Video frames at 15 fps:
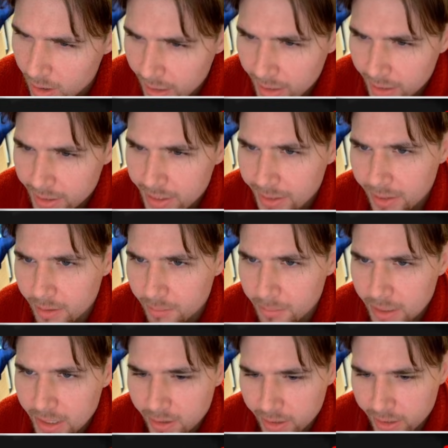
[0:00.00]
Yeah, they
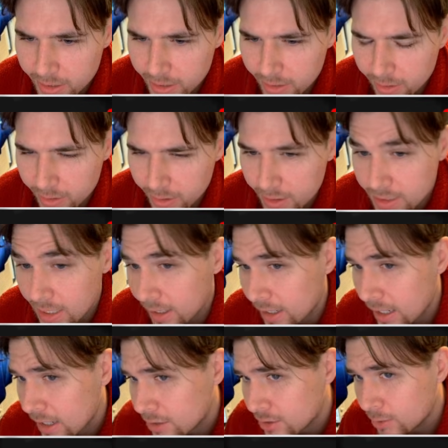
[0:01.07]
immediately get out of the attack.
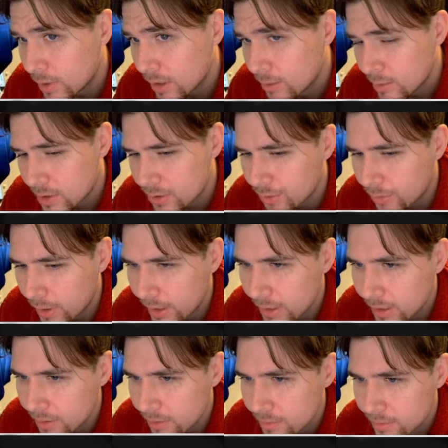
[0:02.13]
Actually, what I was
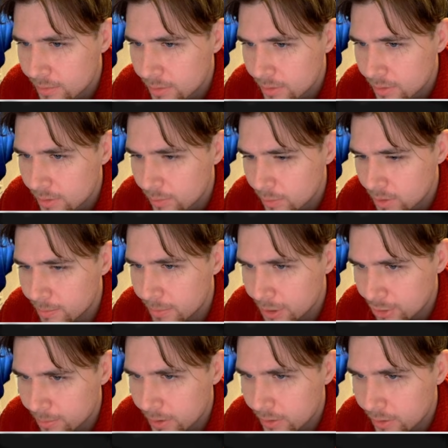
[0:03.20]
threatening was
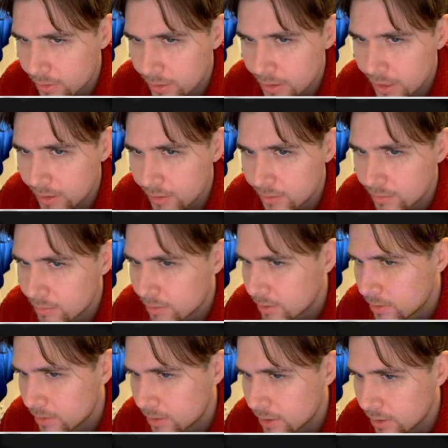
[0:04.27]
bishop here and then,
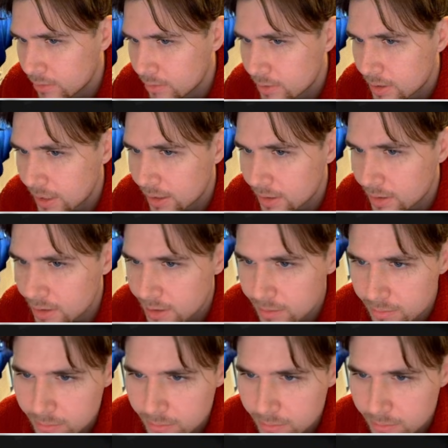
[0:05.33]
takes.